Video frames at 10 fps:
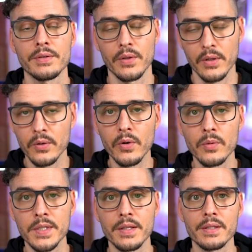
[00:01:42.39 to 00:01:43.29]
And so they're
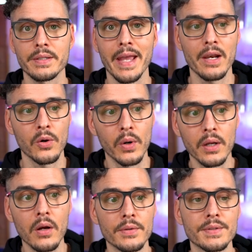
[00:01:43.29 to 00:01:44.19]
grouped in this
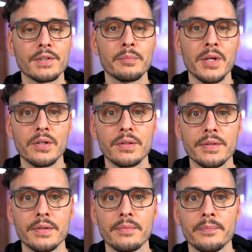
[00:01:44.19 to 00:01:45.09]
category called
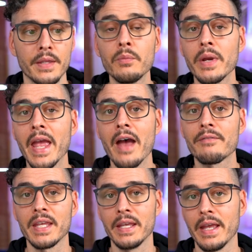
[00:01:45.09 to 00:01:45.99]
suspicious. Then we
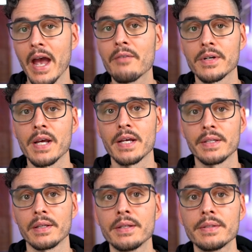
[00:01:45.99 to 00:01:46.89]
have the
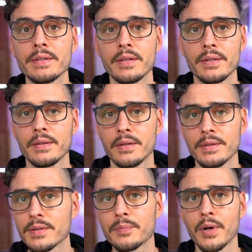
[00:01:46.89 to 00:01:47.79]
advertising list, and
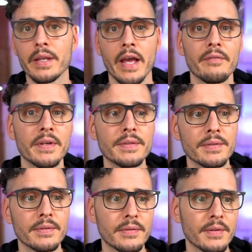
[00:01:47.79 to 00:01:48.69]
this is pretty
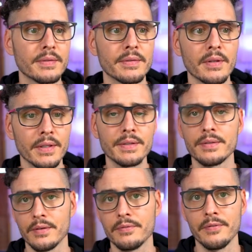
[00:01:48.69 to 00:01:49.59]
obvious. This is a
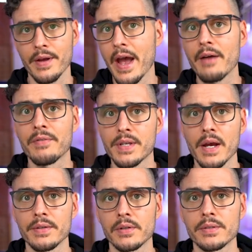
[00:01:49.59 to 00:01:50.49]
list of
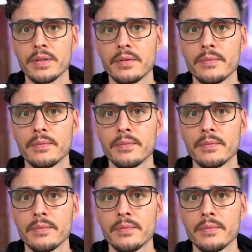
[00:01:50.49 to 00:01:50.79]
advertisers.